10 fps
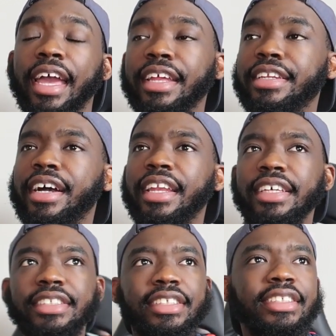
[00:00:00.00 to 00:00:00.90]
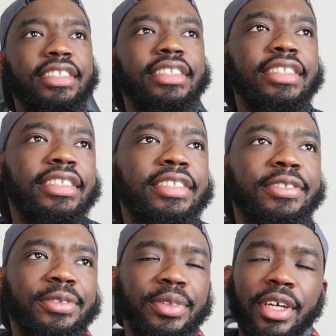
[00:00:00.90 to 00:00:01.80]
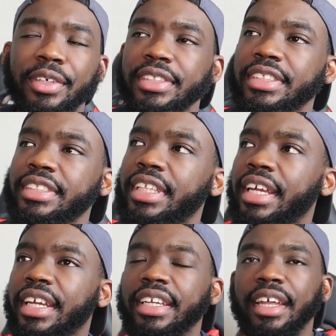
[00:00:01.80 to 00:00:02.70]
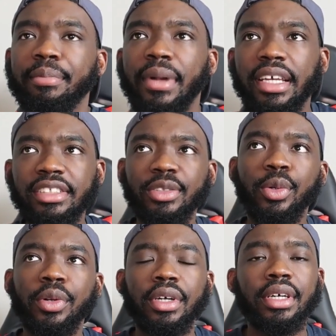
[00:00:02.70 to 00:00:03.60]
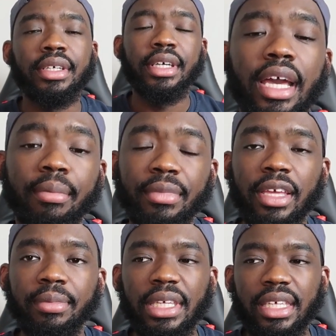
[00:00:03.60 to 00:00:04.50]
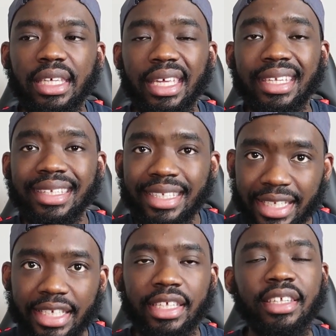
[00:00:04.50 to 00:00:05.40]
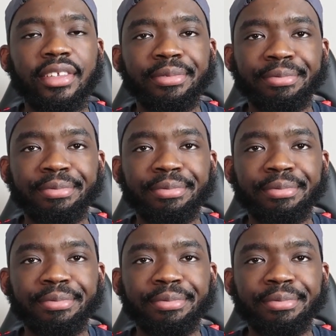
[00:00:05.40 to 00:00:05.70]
And uh, let's see, see, see, see, who else is there that might score? And maybe in Ndidi.